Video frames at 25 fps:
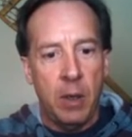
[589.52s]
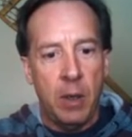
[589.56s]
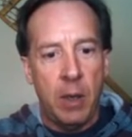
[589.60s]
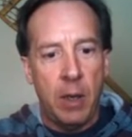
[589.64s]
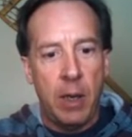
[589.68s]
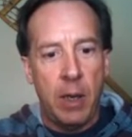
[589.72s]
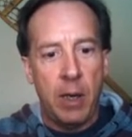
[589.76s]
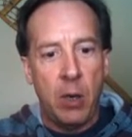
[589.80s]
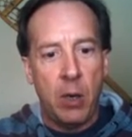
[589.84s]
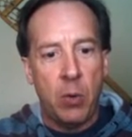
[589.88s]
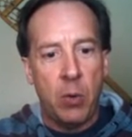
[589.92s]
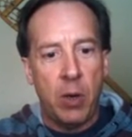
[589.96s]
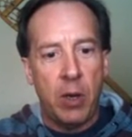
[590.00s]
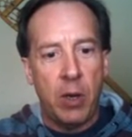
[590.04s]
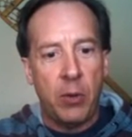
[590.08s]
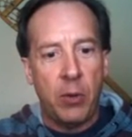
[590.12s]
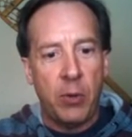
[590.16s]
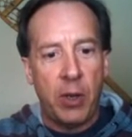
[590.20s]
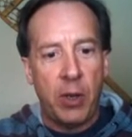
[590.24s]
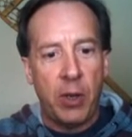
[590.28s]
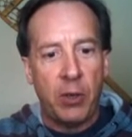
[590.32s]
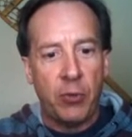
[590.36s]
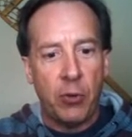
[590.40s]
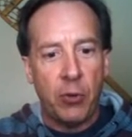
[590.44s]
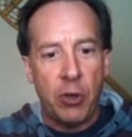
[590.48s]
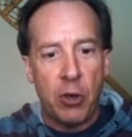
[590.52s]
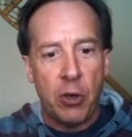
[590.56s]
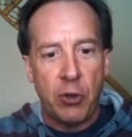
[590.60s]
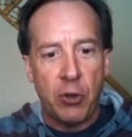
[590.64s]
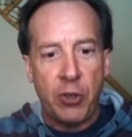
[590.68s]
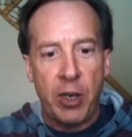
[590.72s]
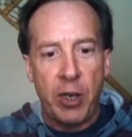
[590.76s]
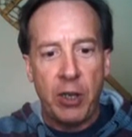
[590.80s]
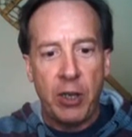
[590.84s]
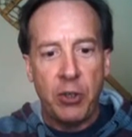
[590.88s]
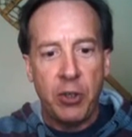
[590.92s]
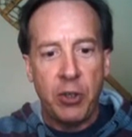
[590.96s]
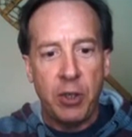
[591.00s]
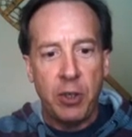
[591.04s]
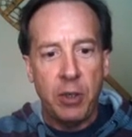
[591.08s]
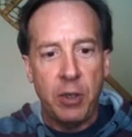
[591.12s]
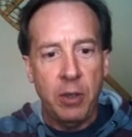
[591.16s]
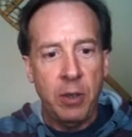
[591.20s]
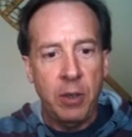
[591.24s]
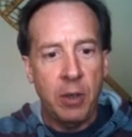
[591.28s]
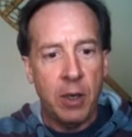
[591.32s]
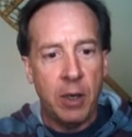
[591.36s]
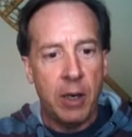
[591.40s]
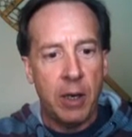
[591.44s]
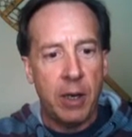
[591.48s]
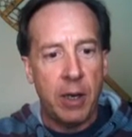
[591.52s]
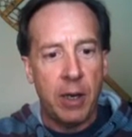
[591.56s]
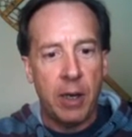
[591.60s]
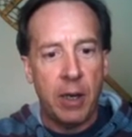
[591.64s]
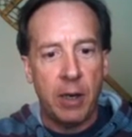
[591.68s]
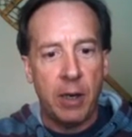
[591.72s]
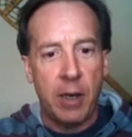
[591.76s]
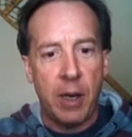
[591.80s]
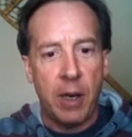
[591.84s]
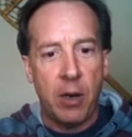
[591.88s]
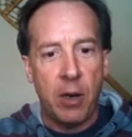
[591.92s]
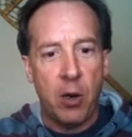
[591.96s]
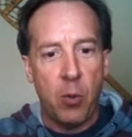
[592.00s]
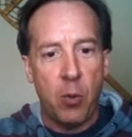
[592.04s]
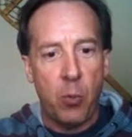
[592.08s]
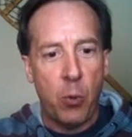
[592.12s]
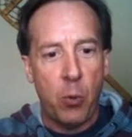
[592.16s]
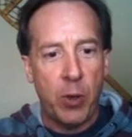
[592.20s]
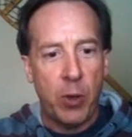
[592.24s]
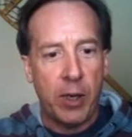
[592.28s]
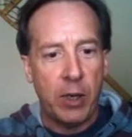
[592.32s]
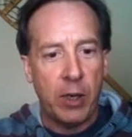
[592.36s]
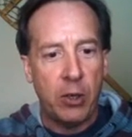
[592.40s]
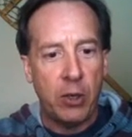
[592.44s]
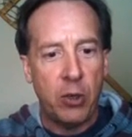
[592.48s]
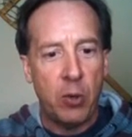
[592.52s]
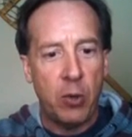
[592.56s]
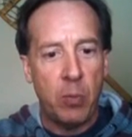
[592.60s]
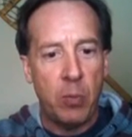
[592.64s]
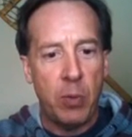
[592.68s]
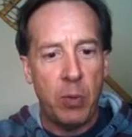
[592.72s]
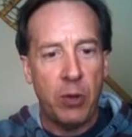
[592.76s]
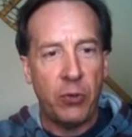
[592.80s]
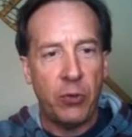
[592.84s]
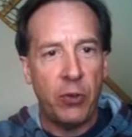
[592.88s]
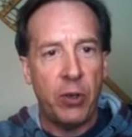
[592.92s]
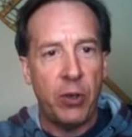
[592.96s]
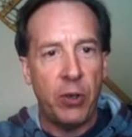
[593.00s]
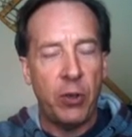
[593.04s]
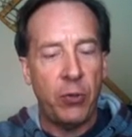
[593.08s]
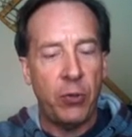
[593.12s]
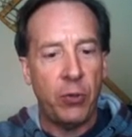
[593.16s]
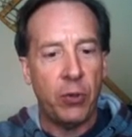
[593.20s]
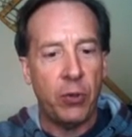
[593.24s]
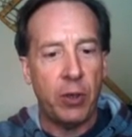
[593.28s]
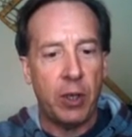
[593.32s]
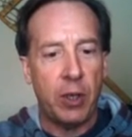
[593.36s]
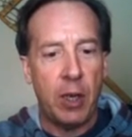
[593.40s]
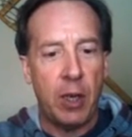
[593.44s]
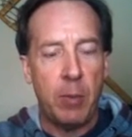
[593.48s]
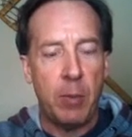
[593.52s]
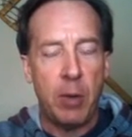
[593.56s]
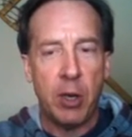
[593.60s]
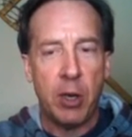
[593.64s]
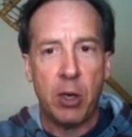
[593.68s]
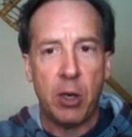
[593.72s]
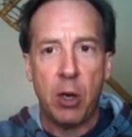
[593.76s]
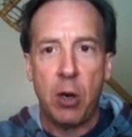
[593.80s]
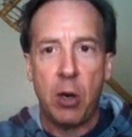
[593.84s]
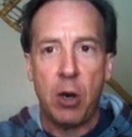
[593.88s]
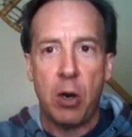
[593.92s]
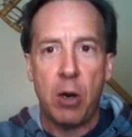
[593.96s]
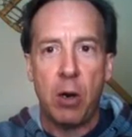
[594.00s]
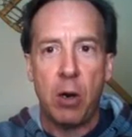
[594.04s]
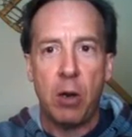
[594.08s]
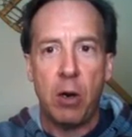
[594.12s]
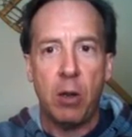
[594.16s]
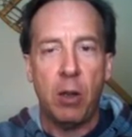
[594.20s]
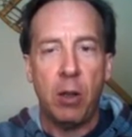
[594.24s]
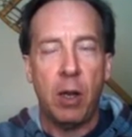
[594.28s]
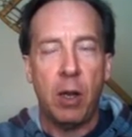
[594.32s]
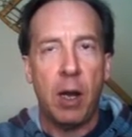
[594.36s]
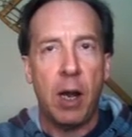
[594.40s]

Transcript: Anyway, thanks for your attention, and I hope we can do business. Give me a call.